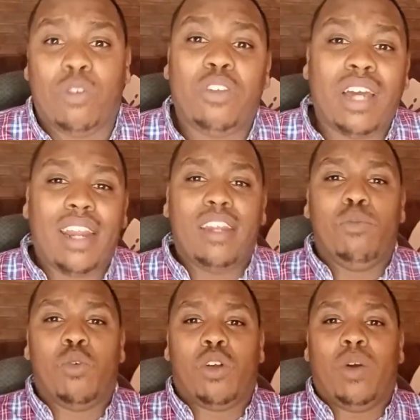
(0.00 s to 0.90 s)
If you got any
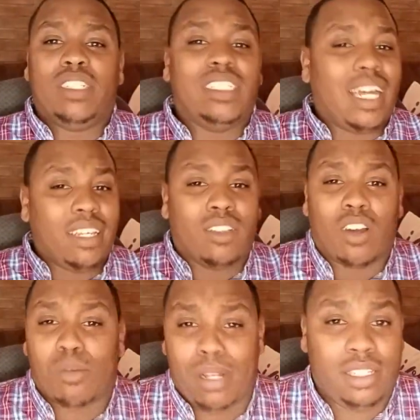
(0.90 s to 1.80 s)
more questions, I could
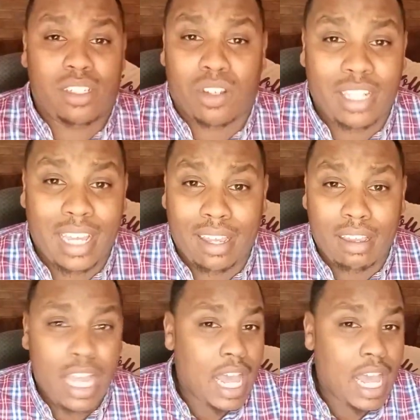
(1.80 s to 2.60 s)
talk about this all day.